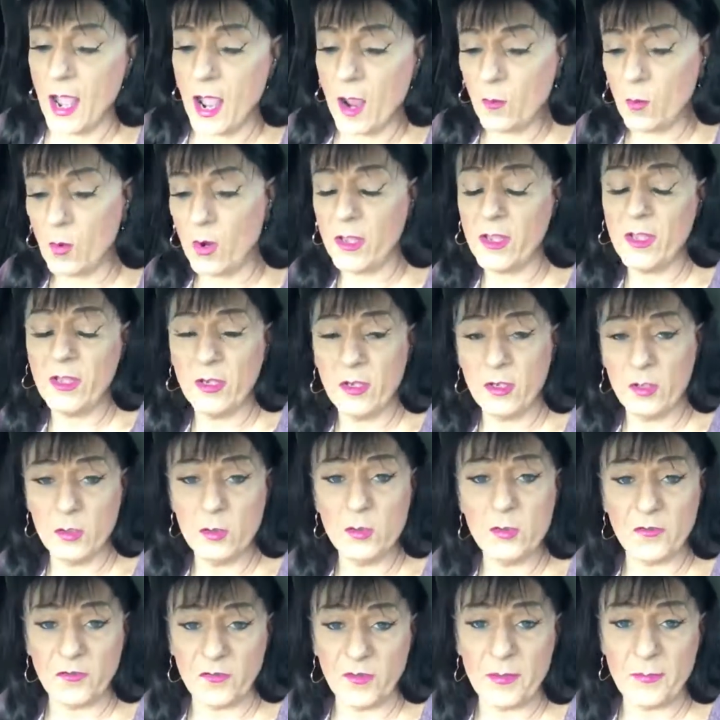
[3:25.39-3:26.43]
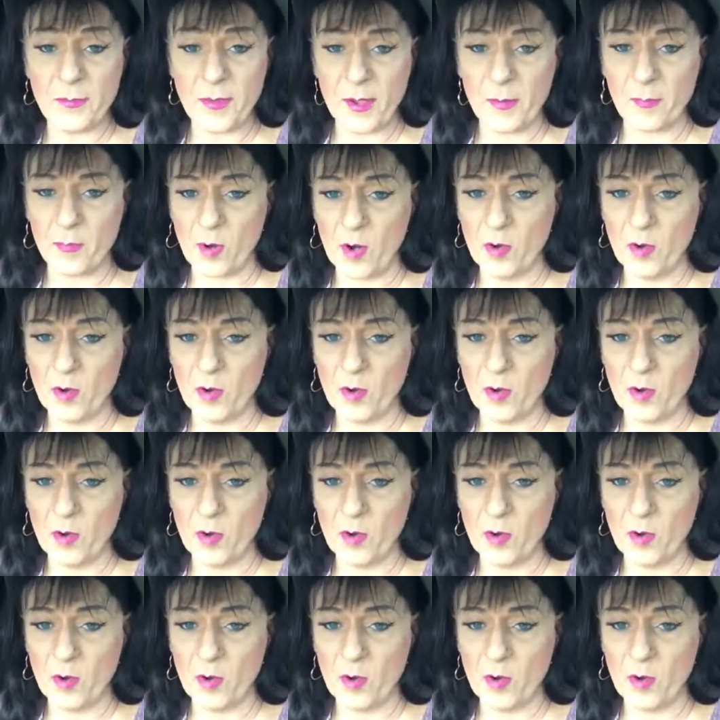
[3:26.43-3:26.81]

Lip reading: I want you to use female